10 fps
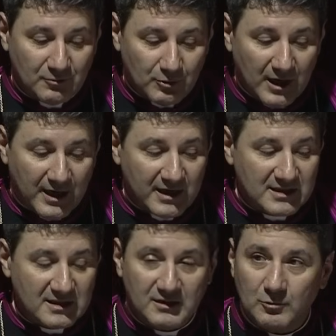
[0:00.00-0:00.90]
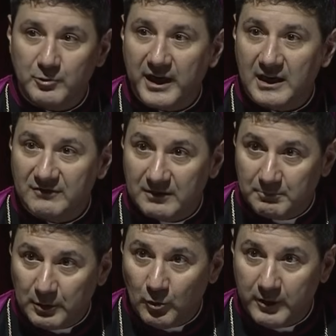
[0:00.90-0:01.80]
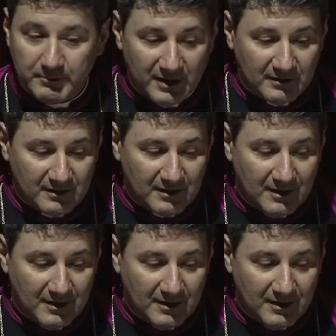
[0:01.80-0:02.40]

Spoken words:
rise in the rate of employment.